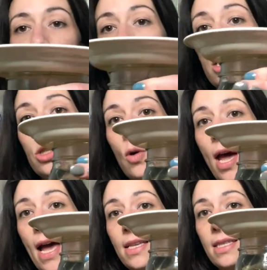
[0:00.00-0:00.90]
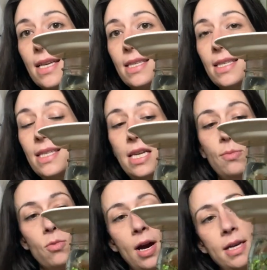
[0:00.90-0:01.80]
So as that steam
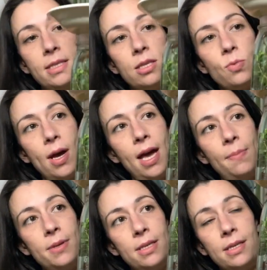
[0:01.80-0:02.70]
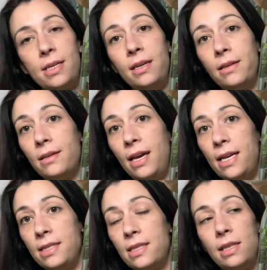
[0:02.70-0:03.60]
rises, what happens is it
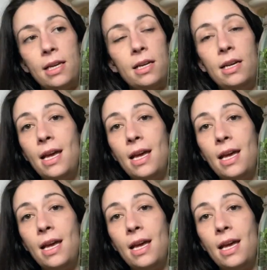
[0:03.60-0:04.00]
hits the lid